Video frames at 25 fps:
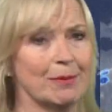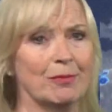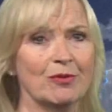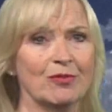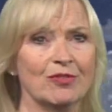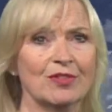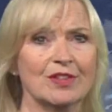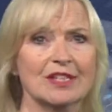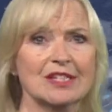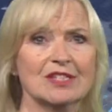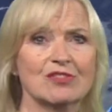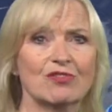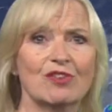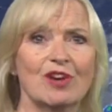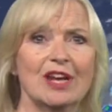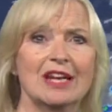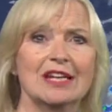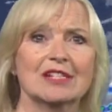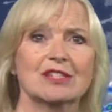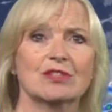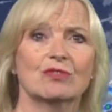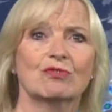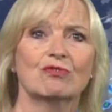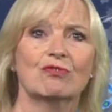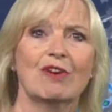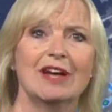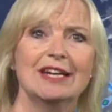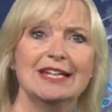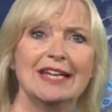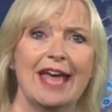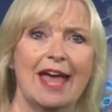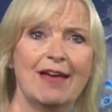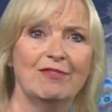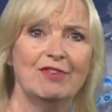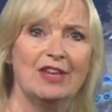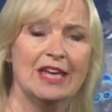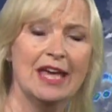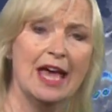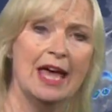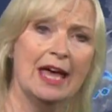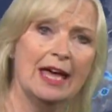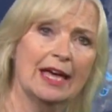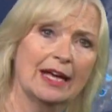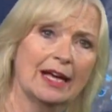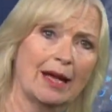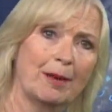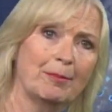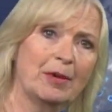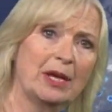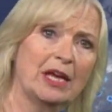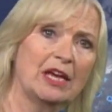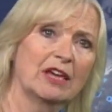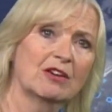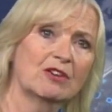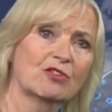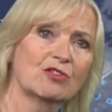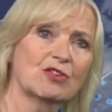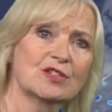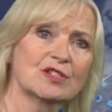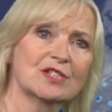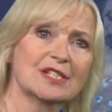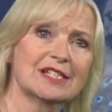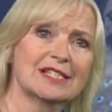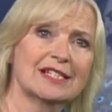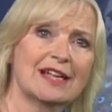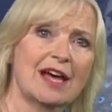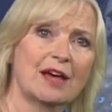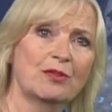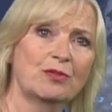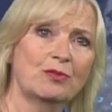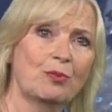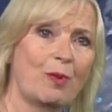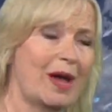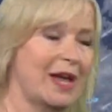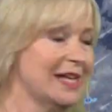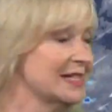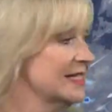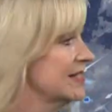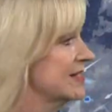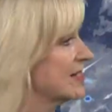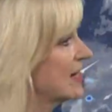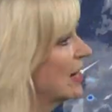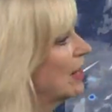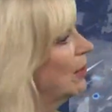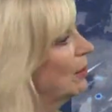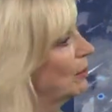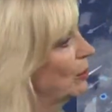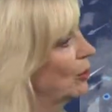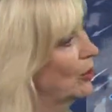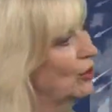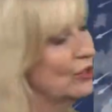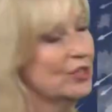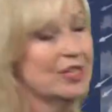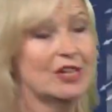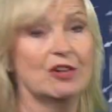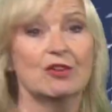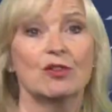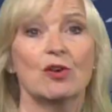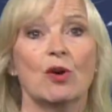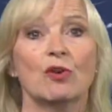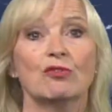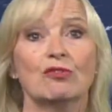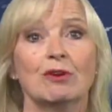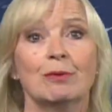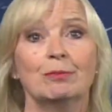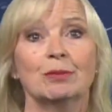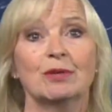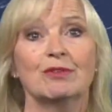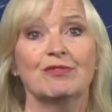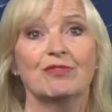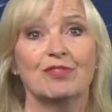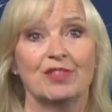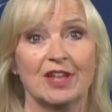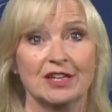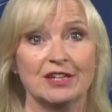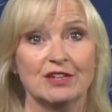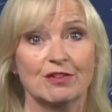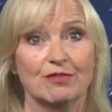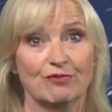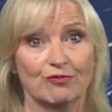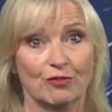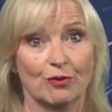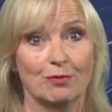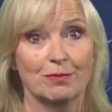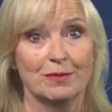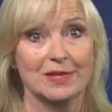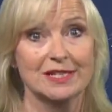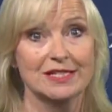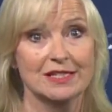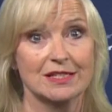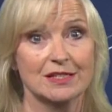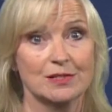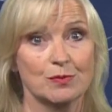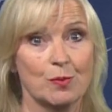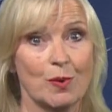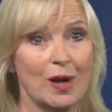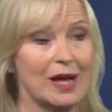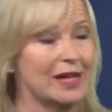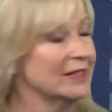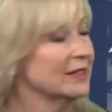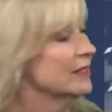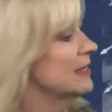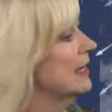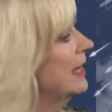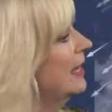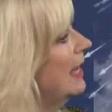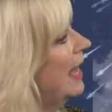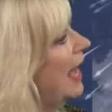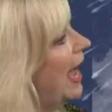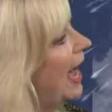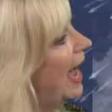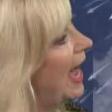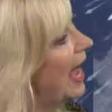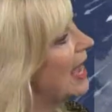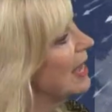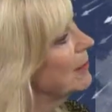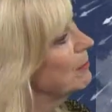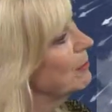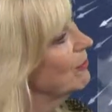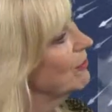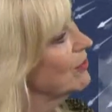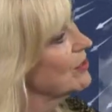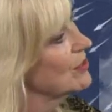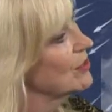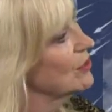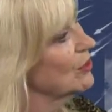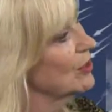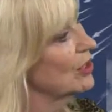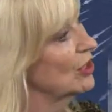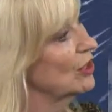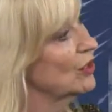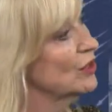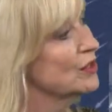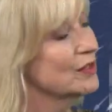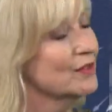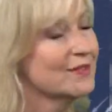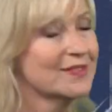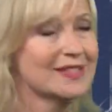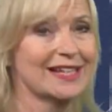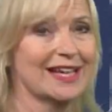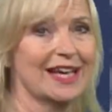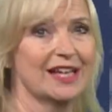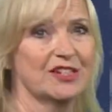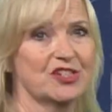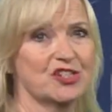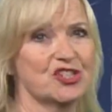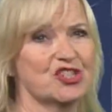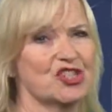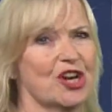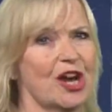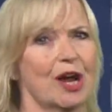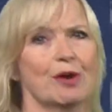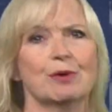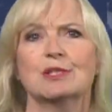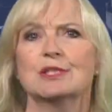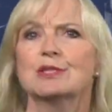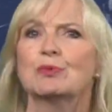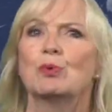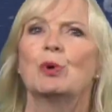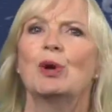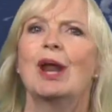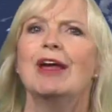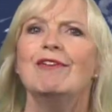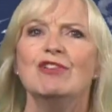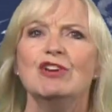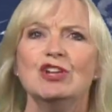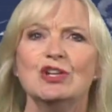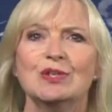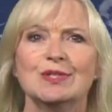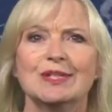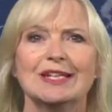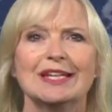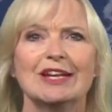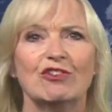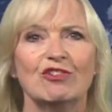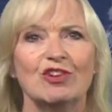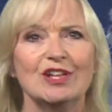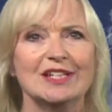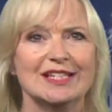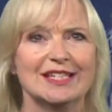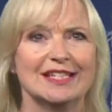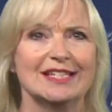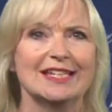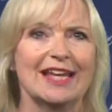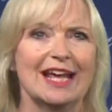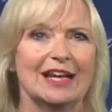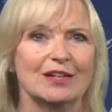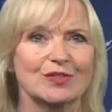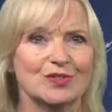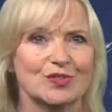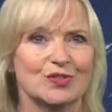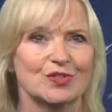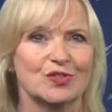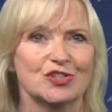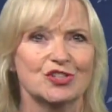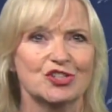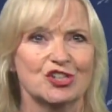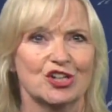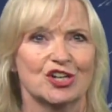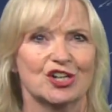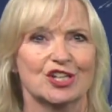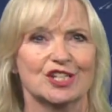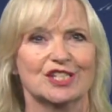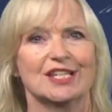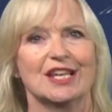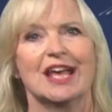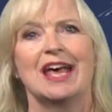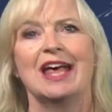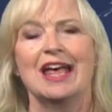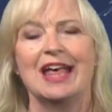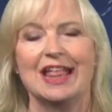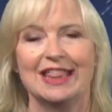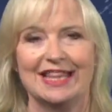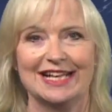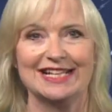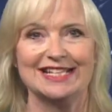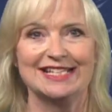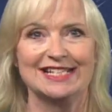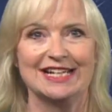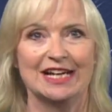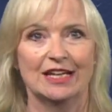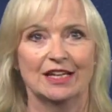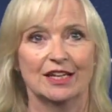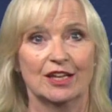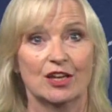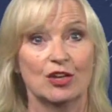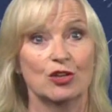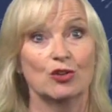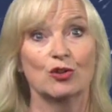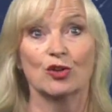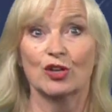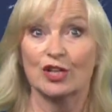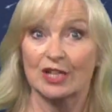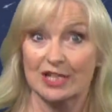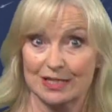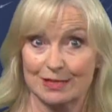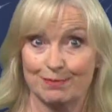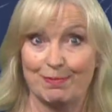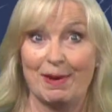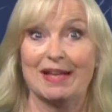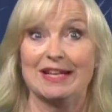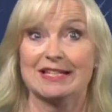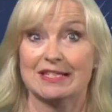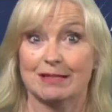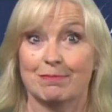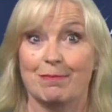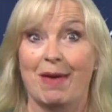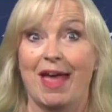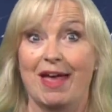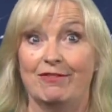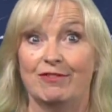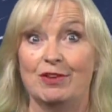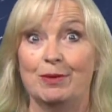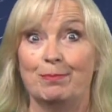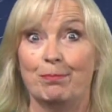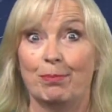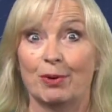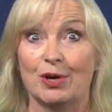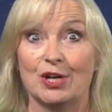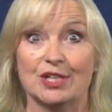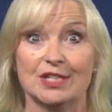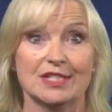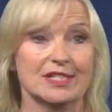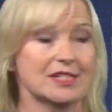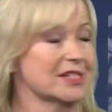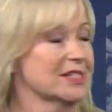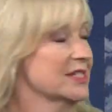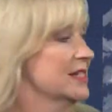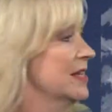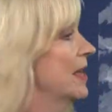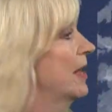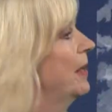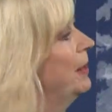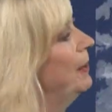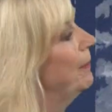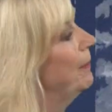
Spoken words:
Some of this rain is already heavy coming in across the southwest. We could hear the odd rumble of thunder from this as well. And we've also got a lot of scattered showers. Wherever you see greens and yellows in the charts, that's telling you can expect some heavy bursts.